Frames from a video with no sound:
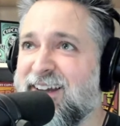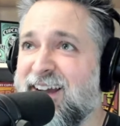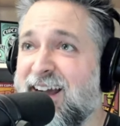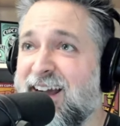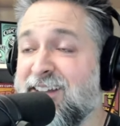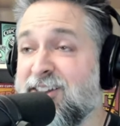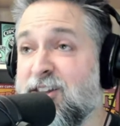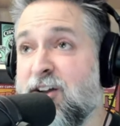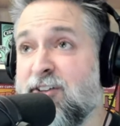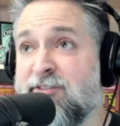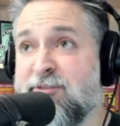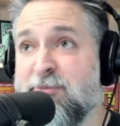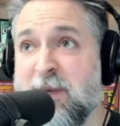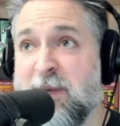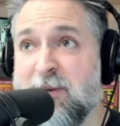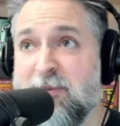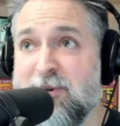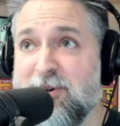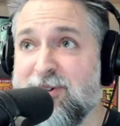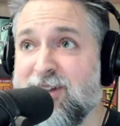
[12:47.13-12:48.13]
love
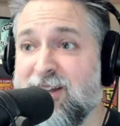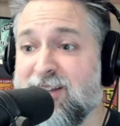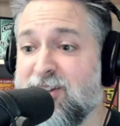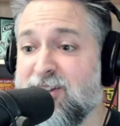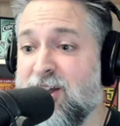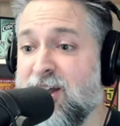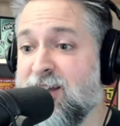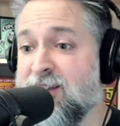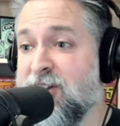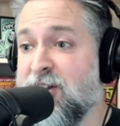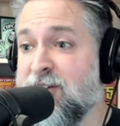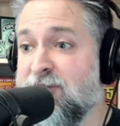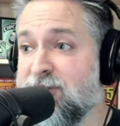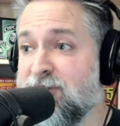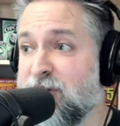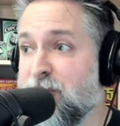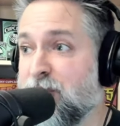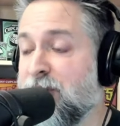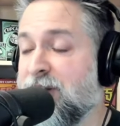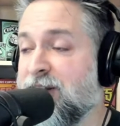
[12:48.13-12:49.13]
people. I love
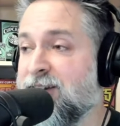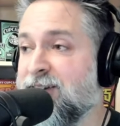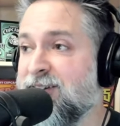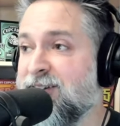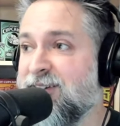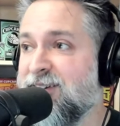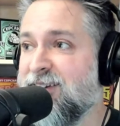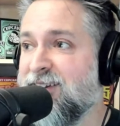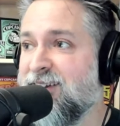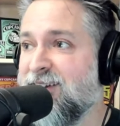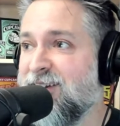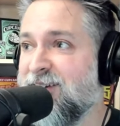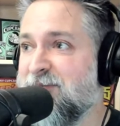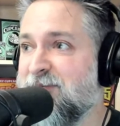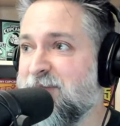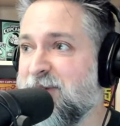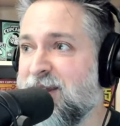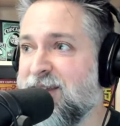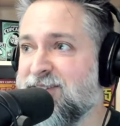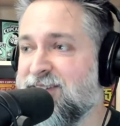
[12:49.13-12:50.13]
learning.
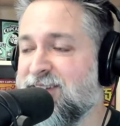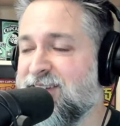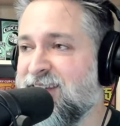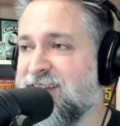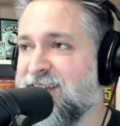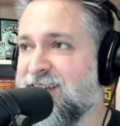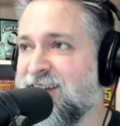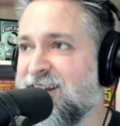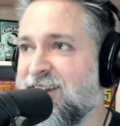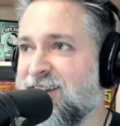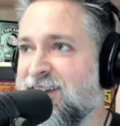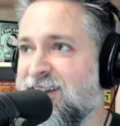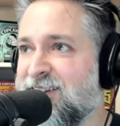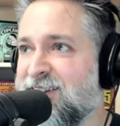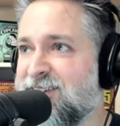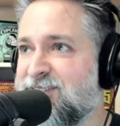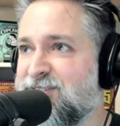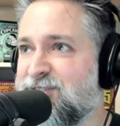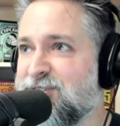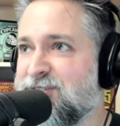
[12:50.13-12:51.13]
But as a kid,
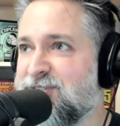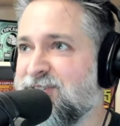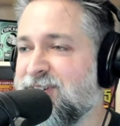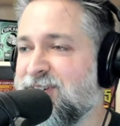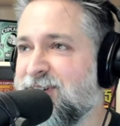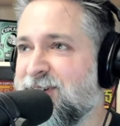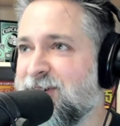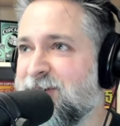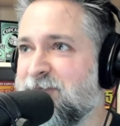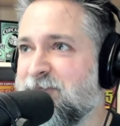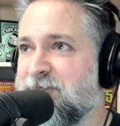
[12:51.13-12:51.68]
I just, I